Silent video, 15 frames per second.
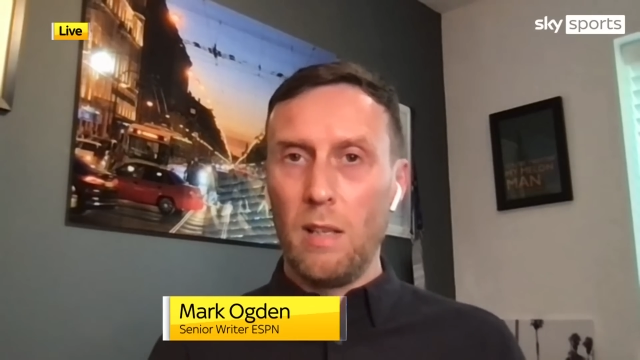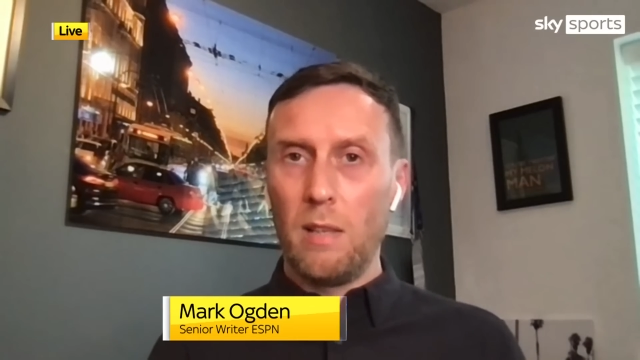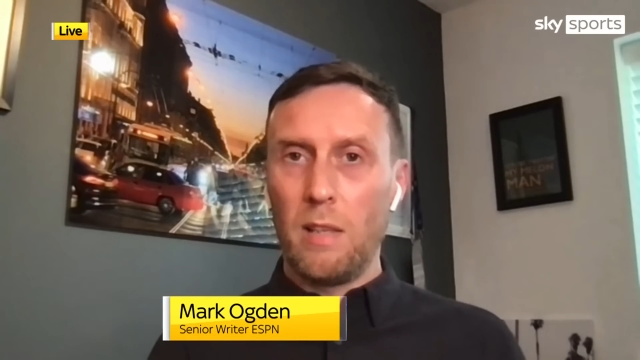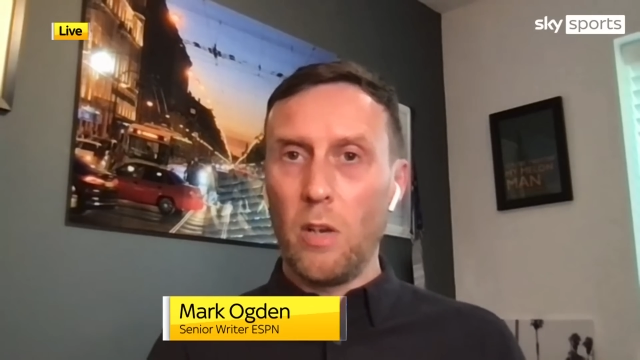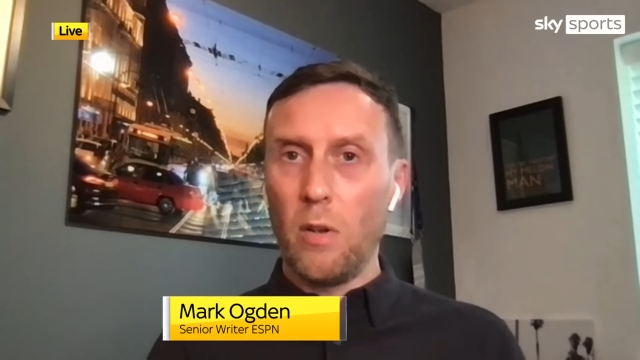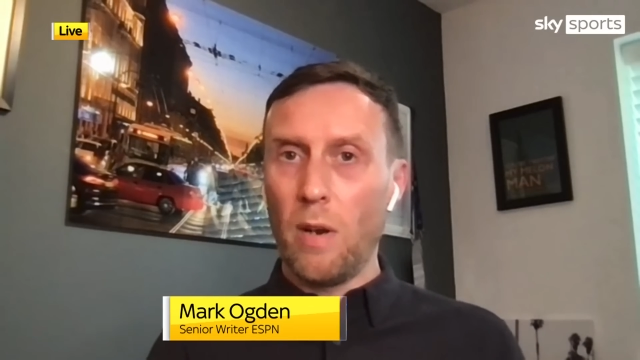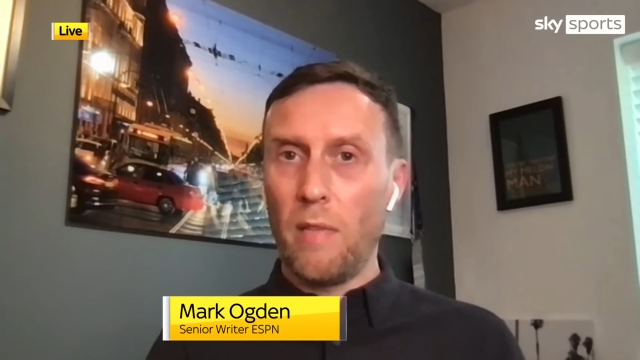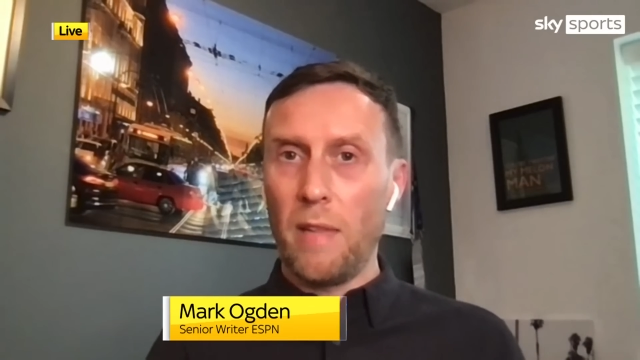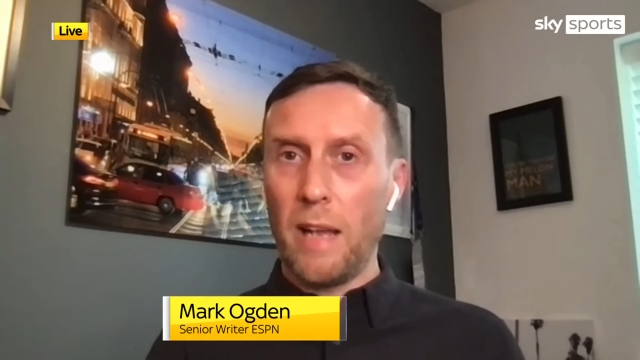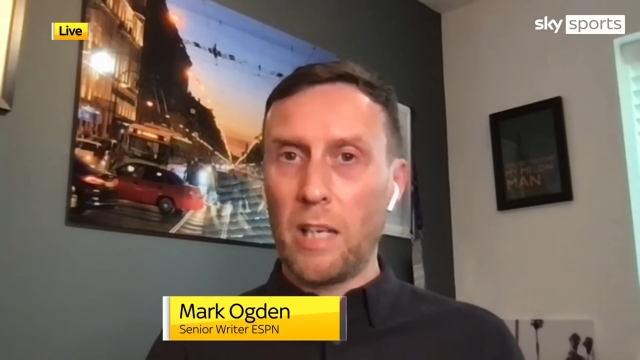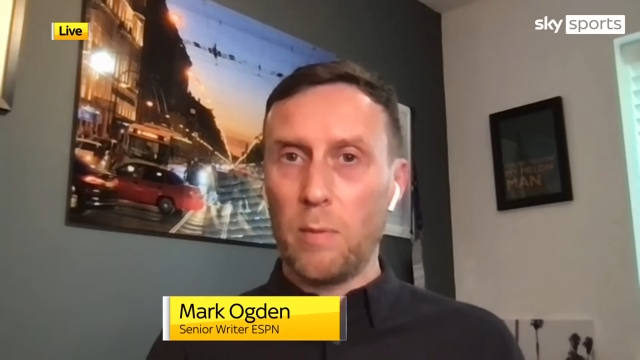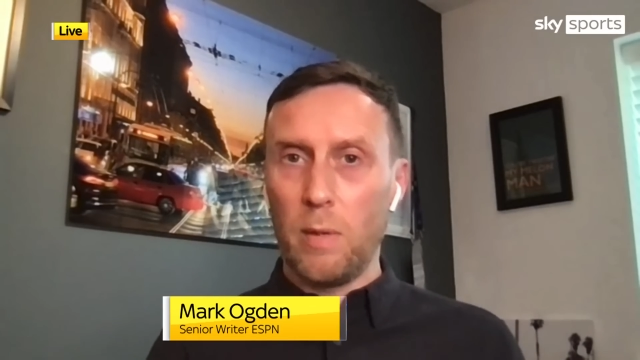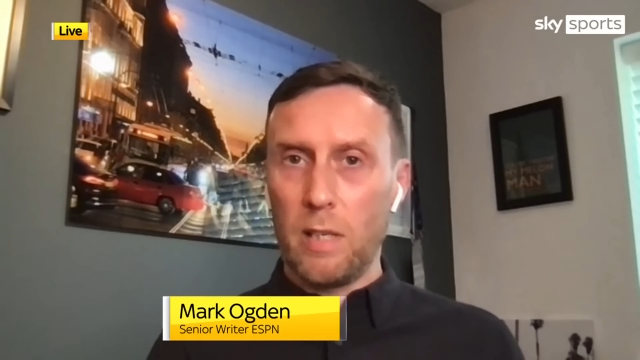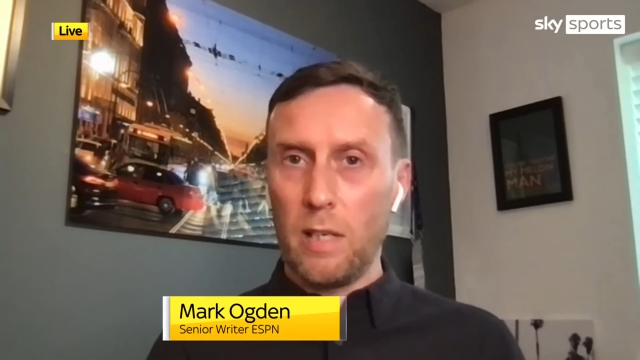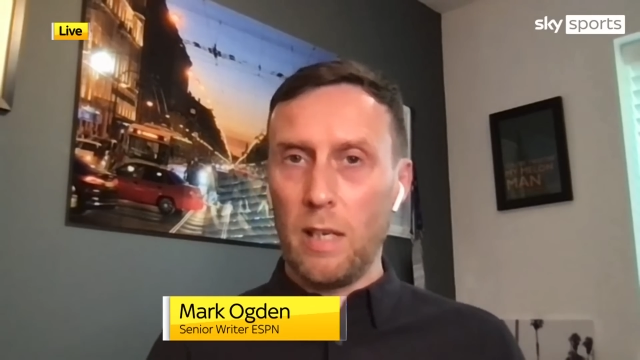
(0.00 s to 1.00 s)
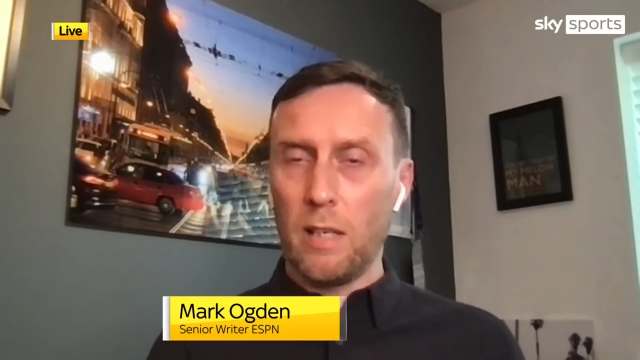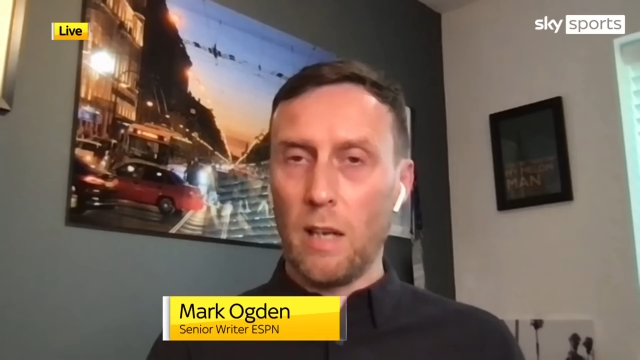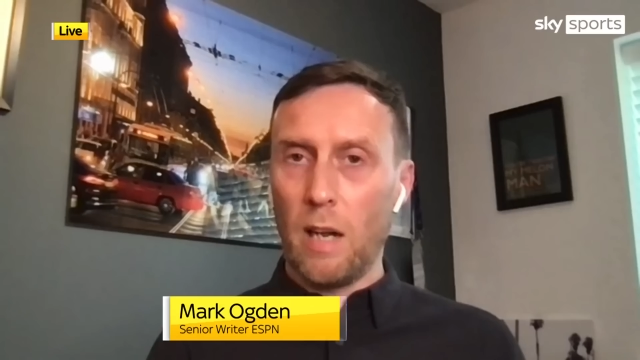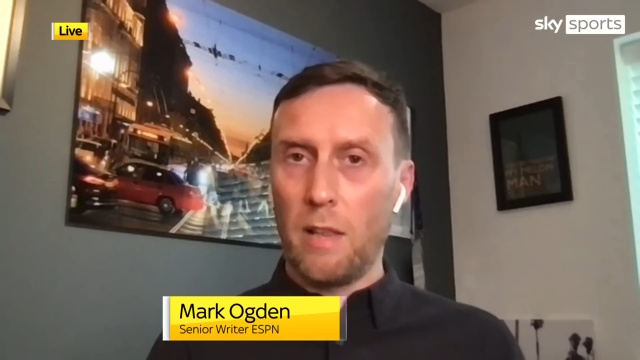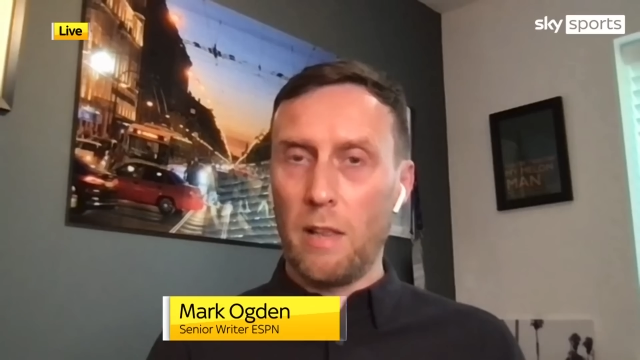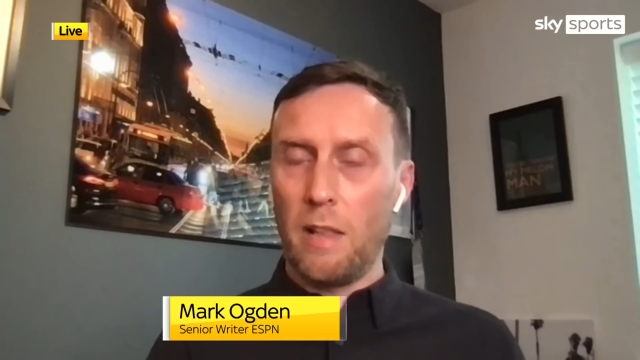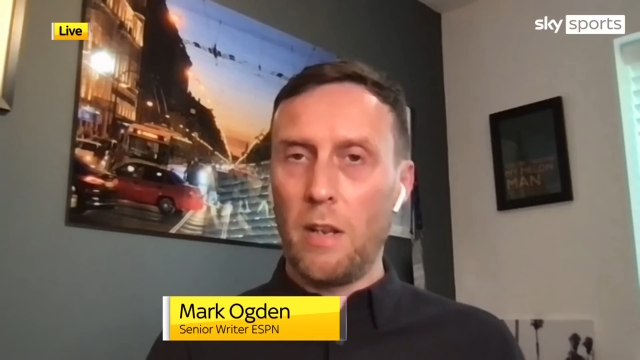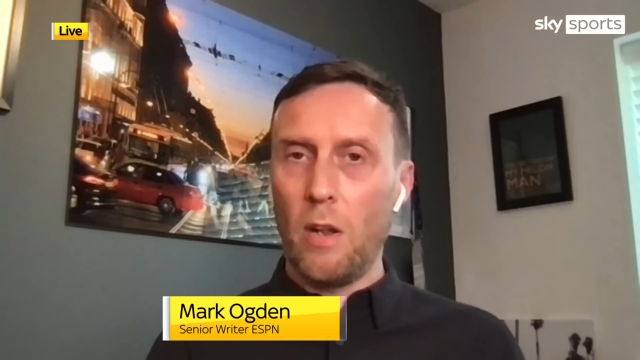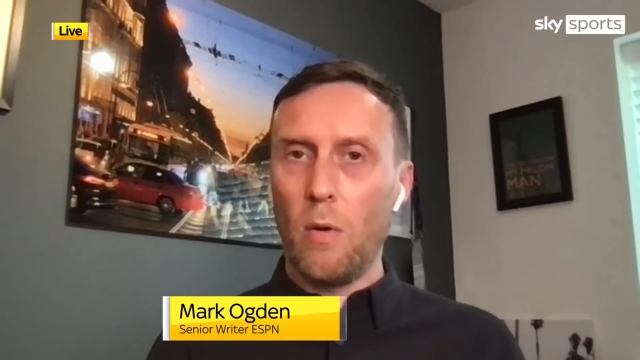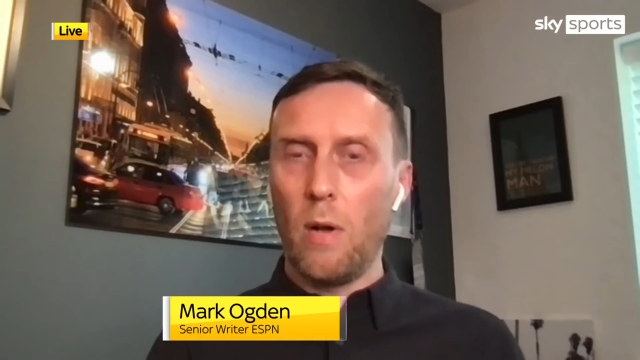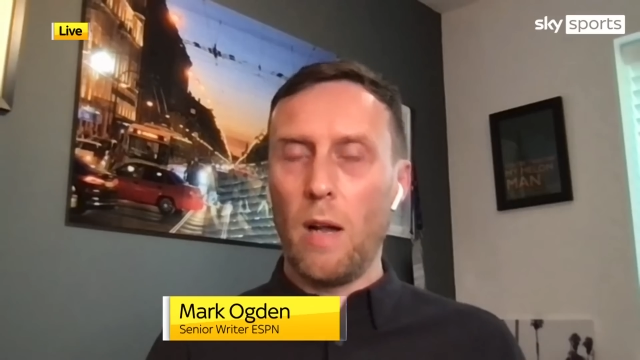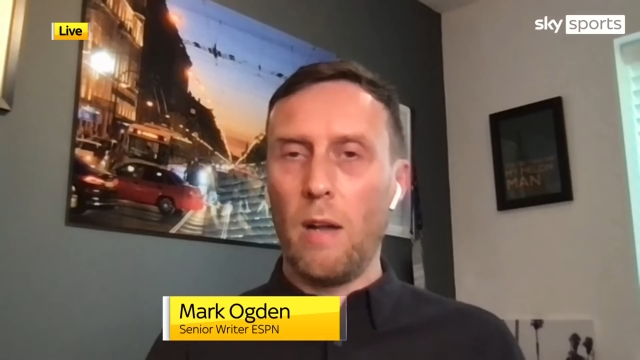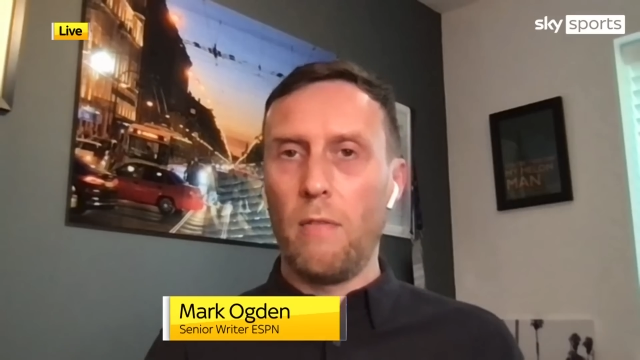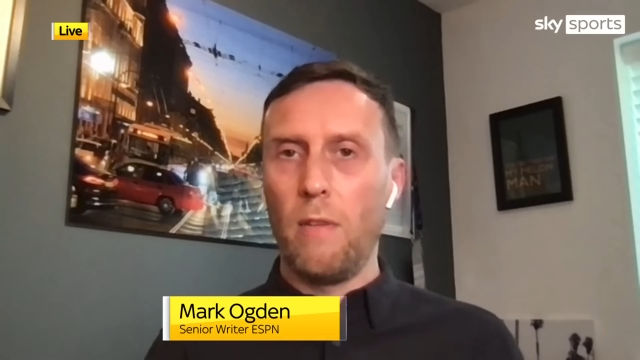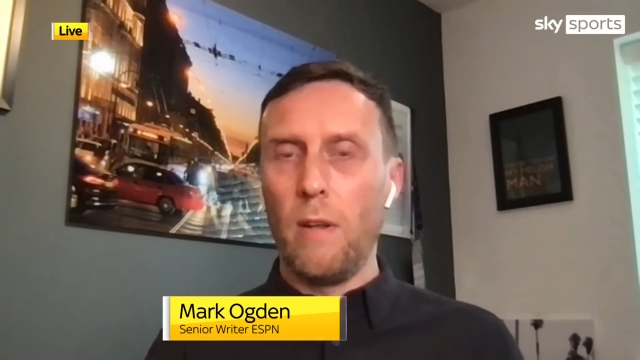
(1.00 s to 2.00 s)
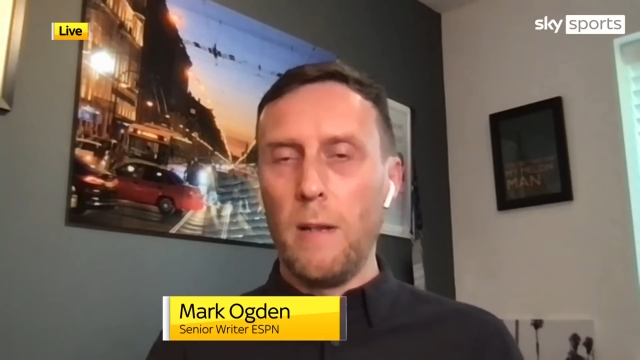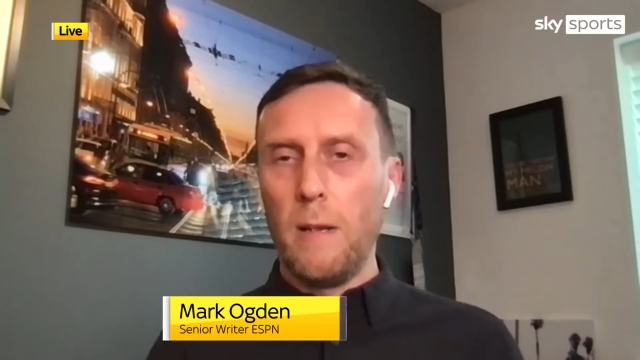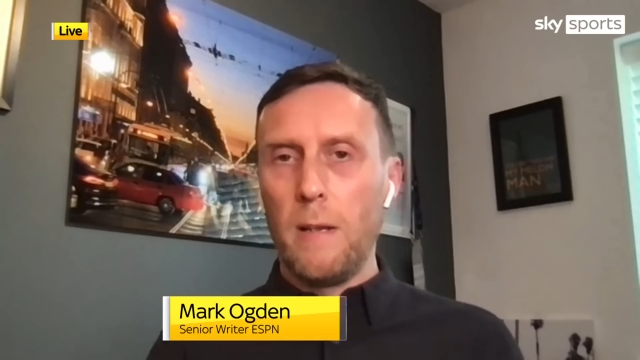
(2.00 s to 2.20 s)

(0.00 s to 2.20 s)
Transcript: They don't have the expertise either. They don't have